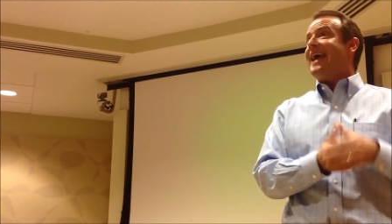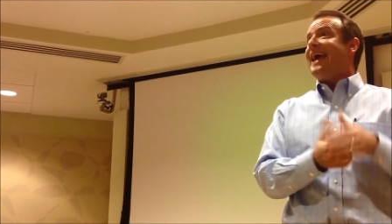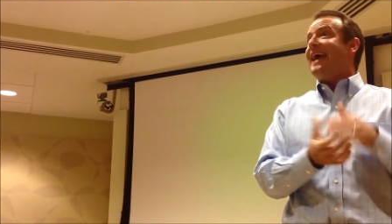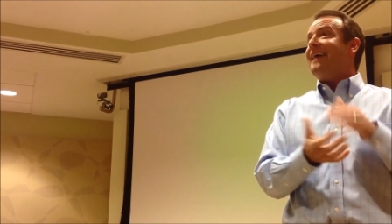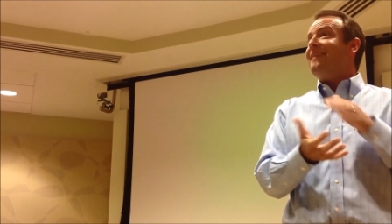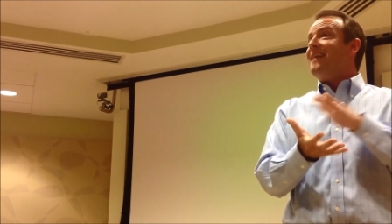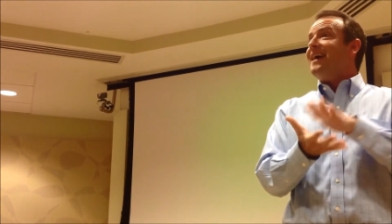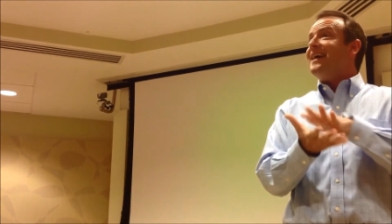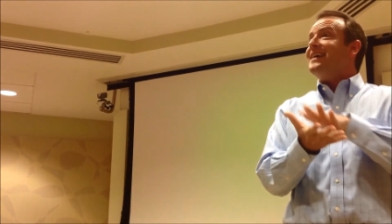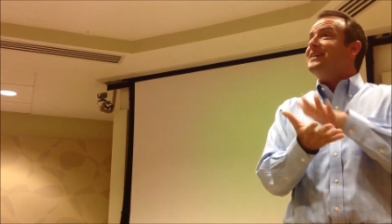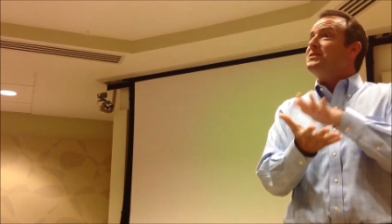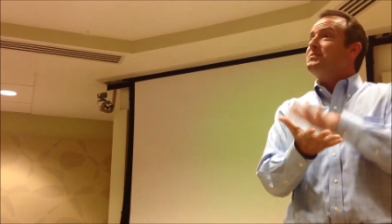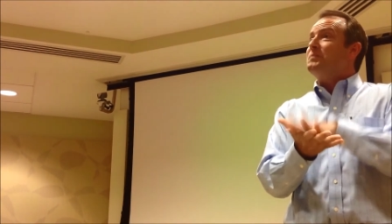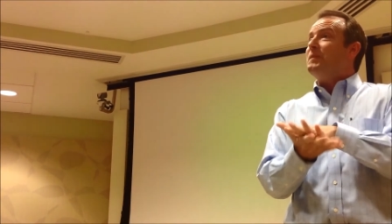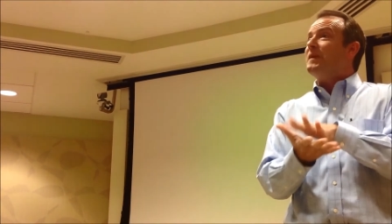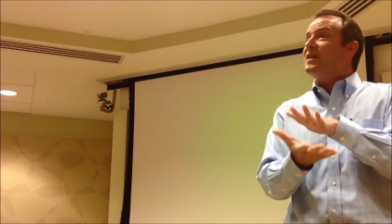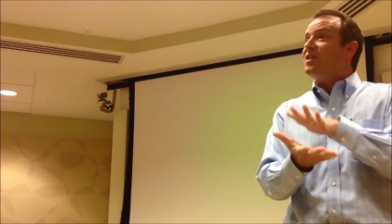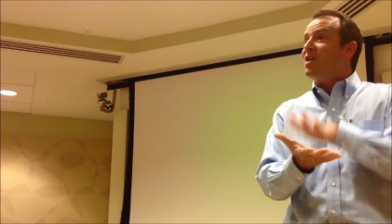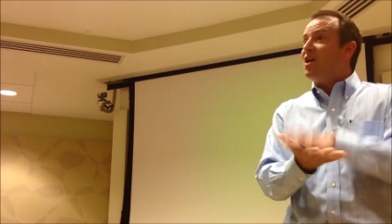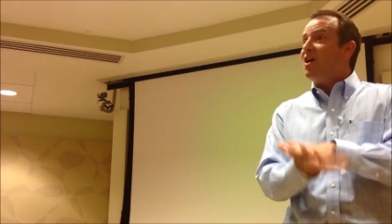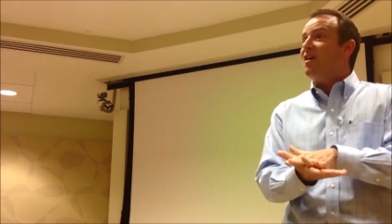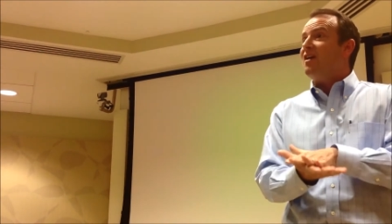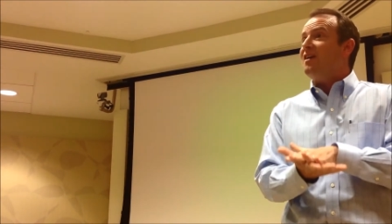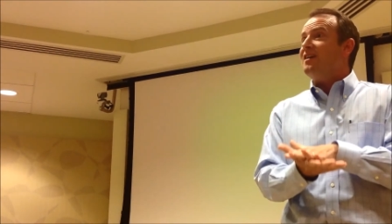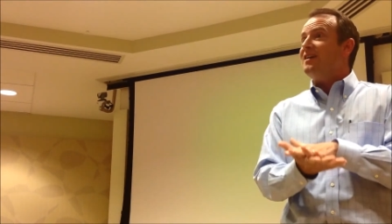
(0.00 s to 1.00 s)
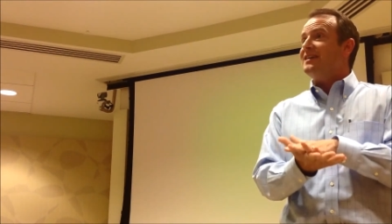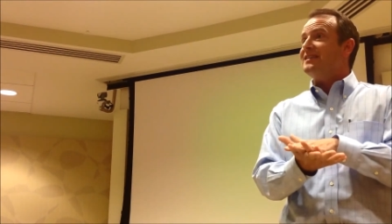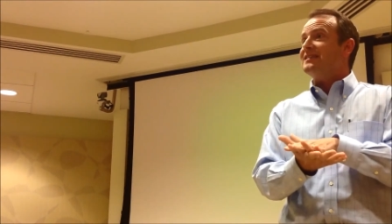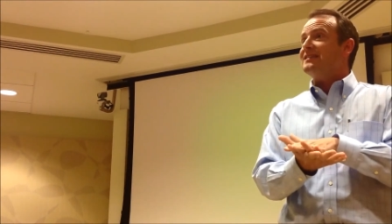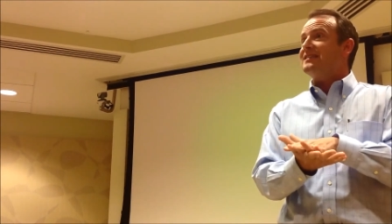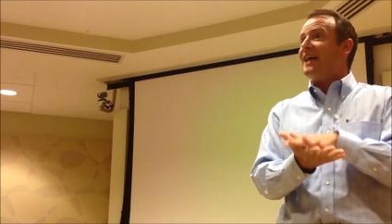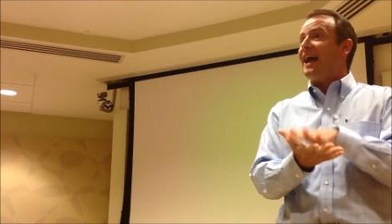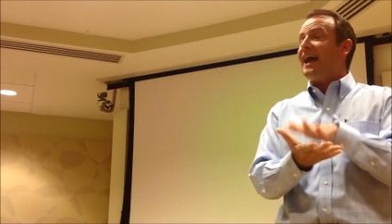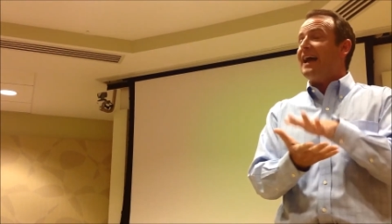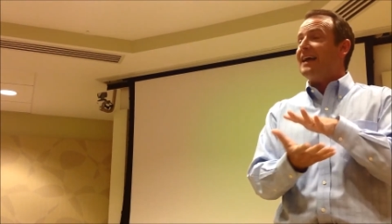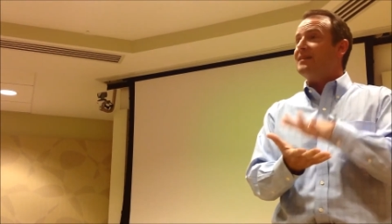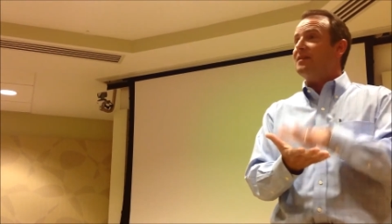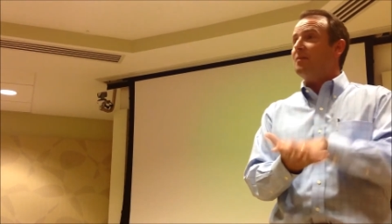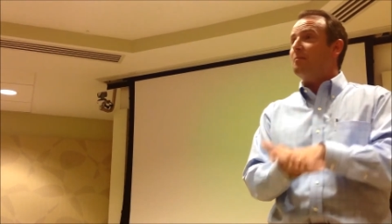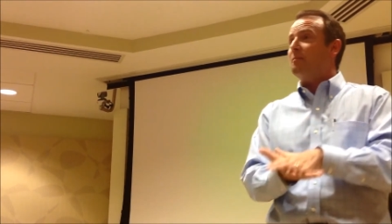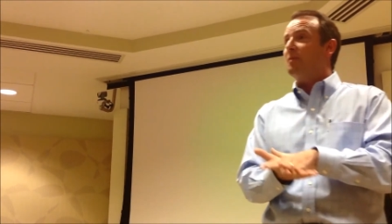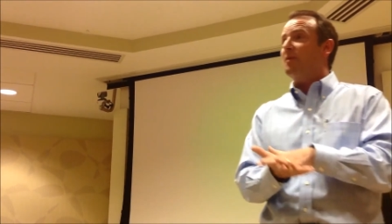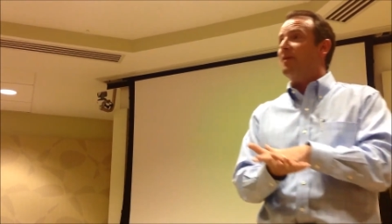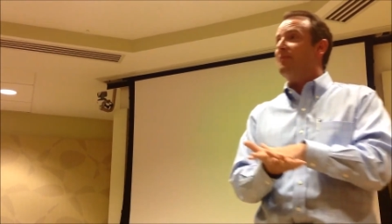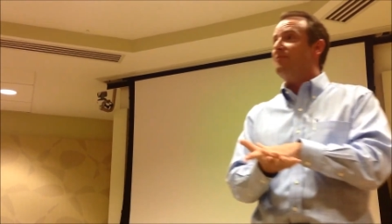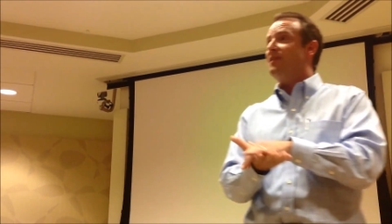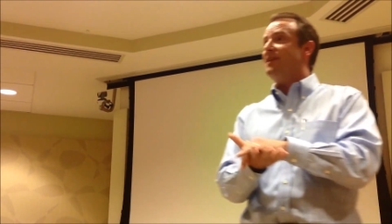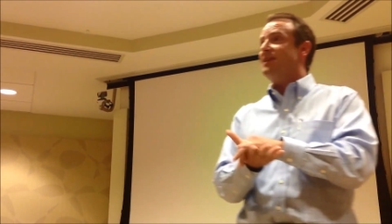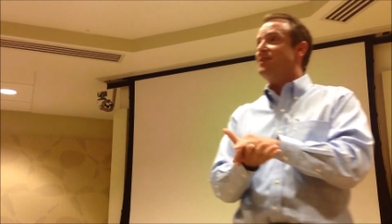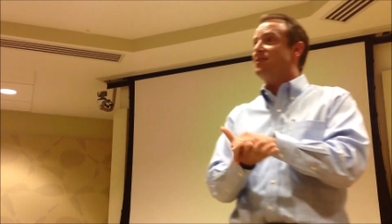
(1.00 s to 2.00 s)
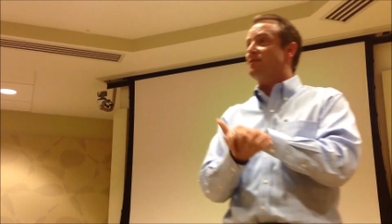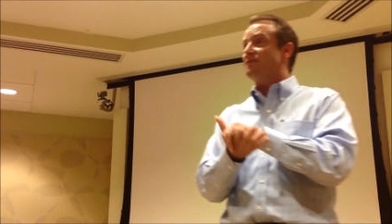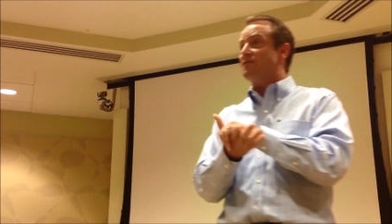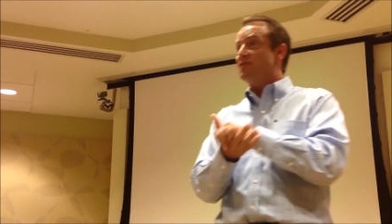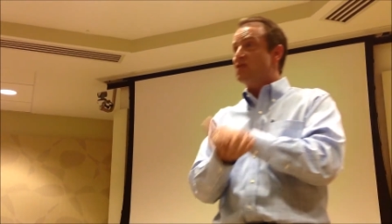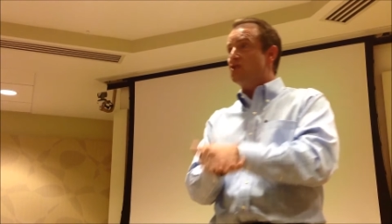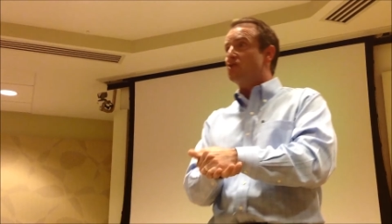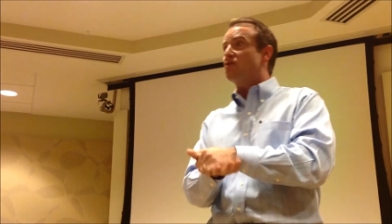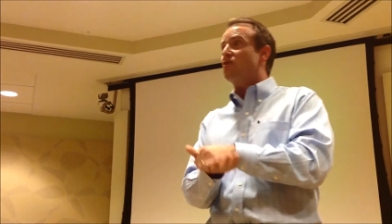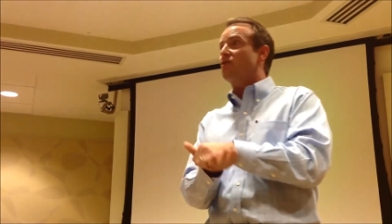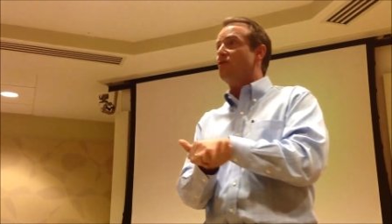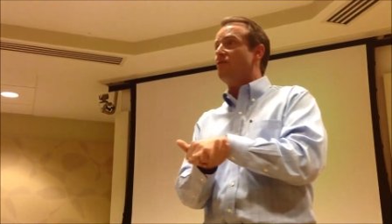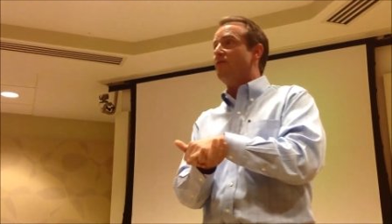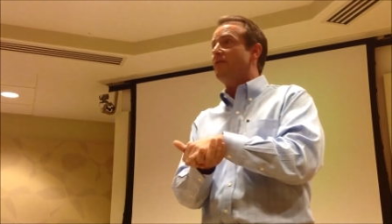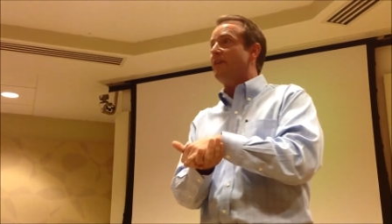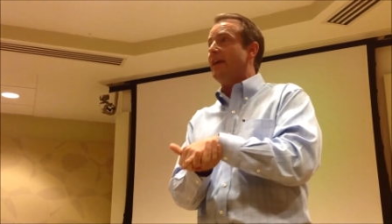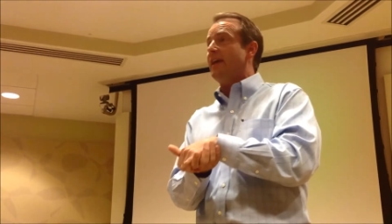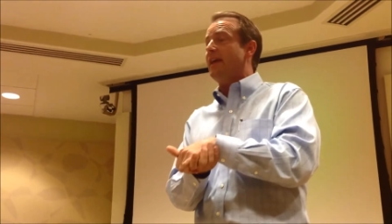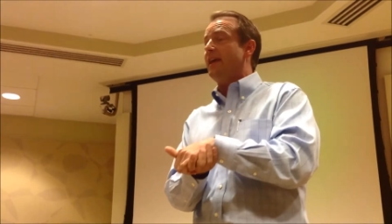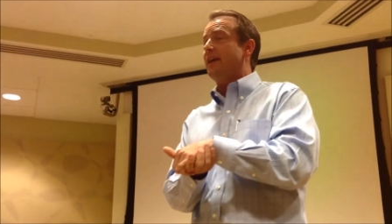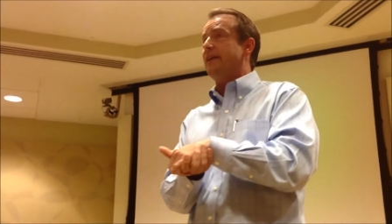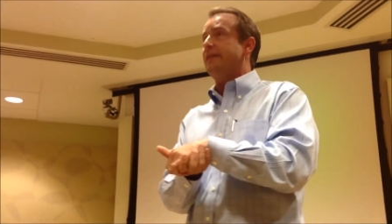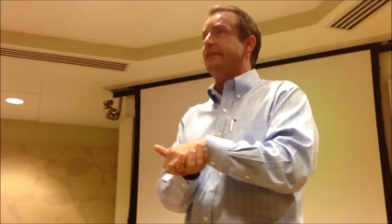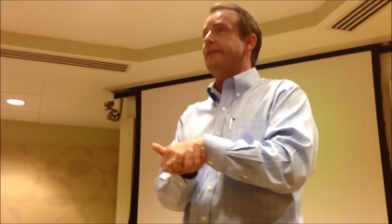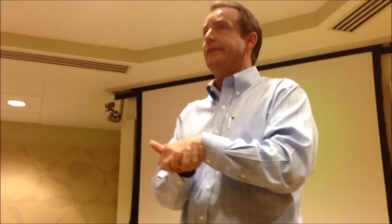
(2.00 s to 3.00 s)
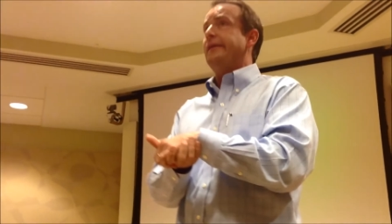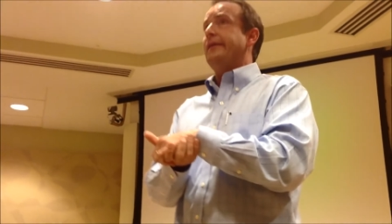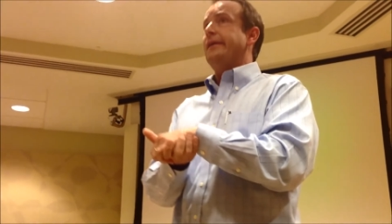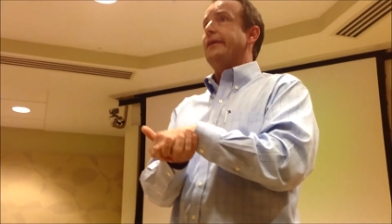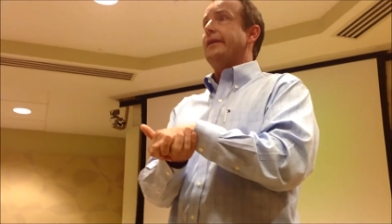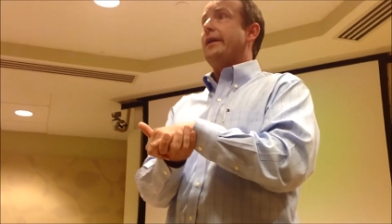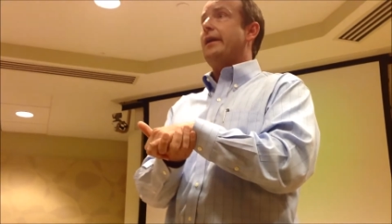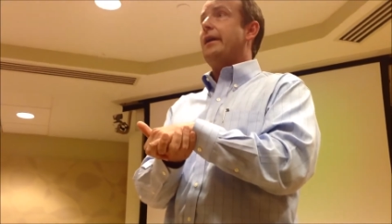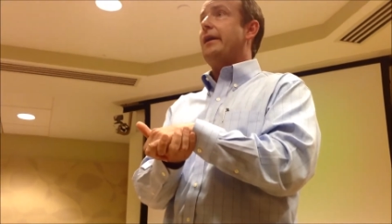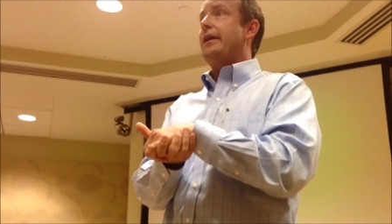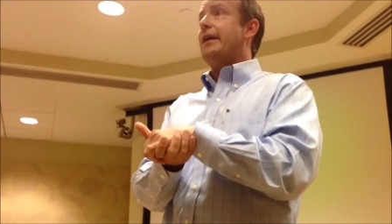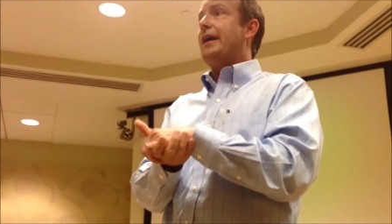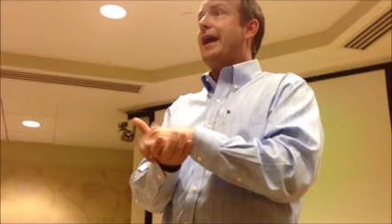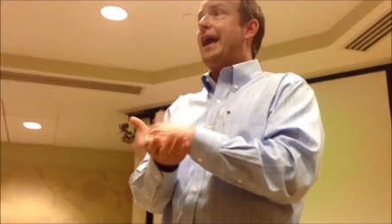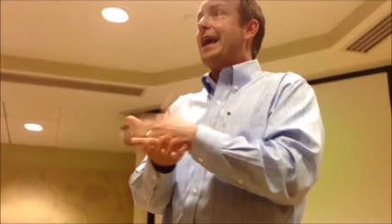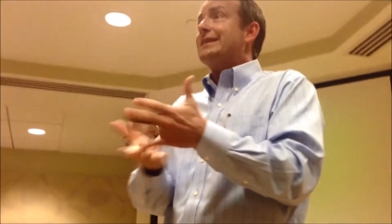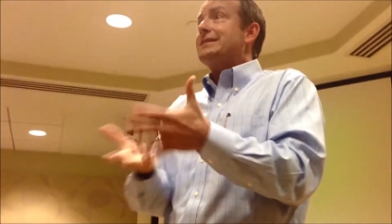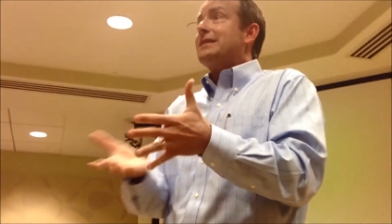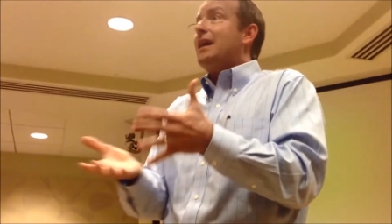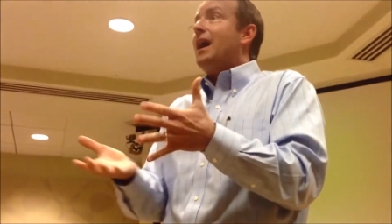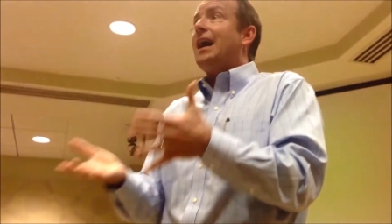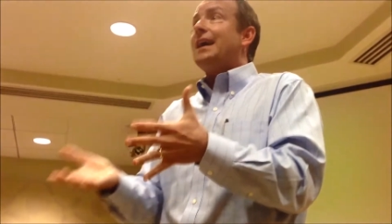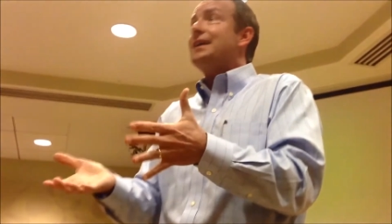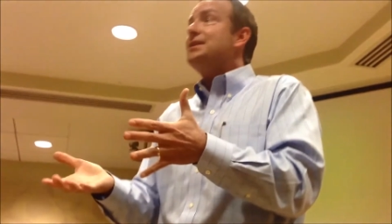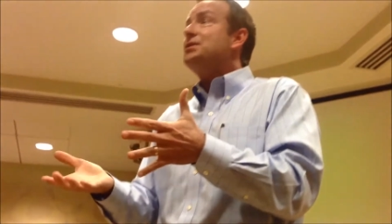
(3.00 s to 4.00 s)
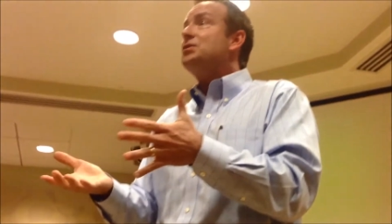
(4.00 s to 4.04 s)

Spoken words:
And that is because I had the privilege of serving as a high